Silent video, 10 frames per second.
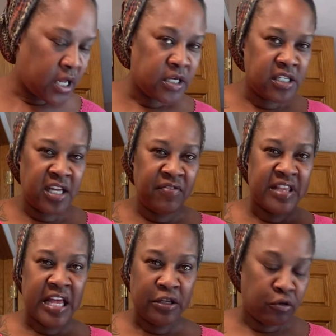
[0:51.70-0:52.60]
to give it
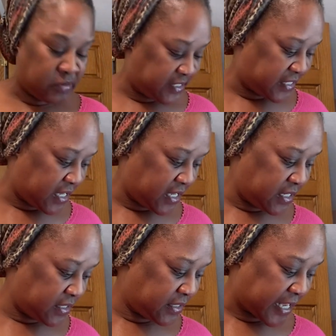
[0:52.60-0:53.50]
that little
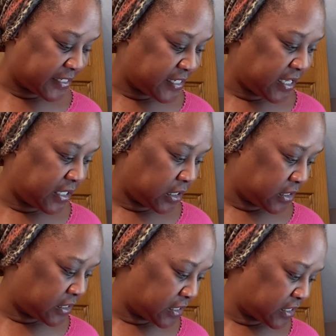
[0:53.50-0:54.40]
zing, that tingling
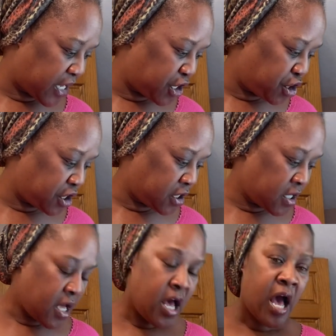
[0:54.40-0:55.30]
sensation.
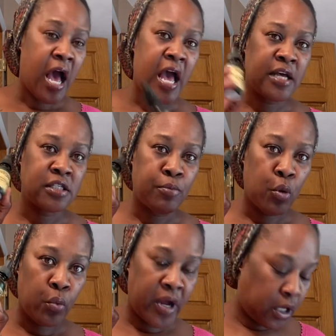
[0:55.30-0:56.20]
I have some
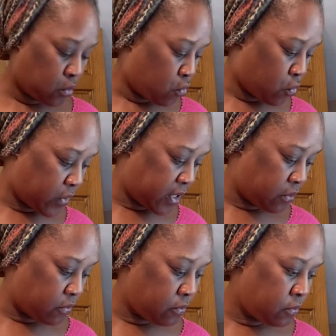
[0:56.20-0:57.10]
oregano
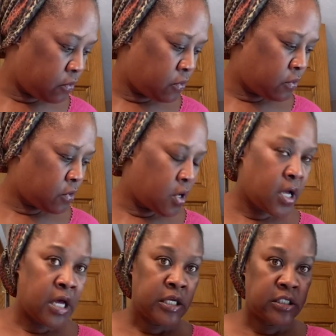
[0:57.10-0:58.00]
oil,
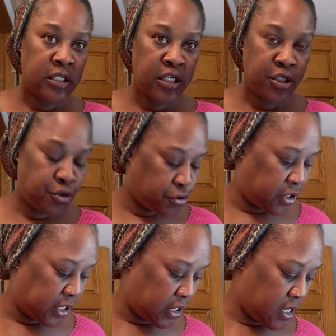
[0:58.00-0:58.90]
tea
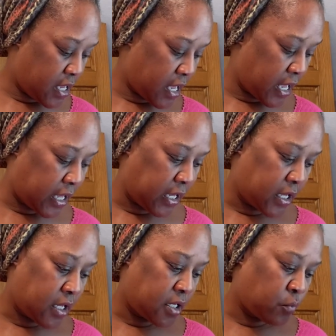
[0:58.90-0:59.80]
tree,
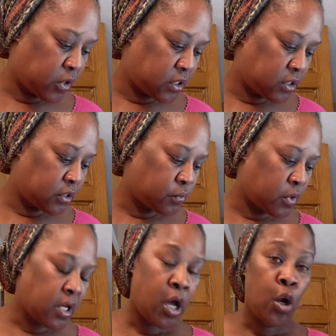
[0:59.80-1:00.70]
and what is this one?
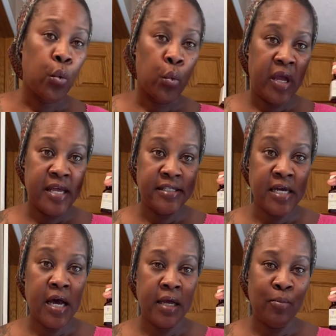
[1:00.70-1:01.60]
Red
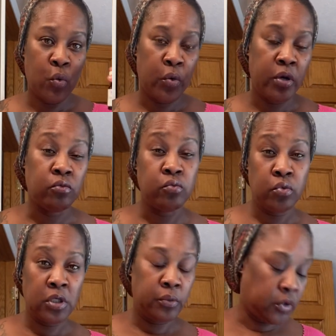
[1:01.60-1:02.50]
thyme oil.
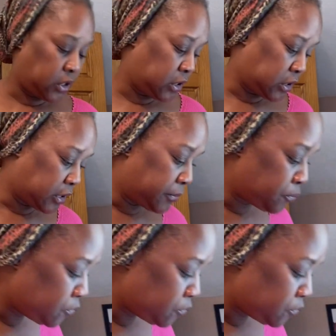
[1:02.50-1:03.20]
Really, really good.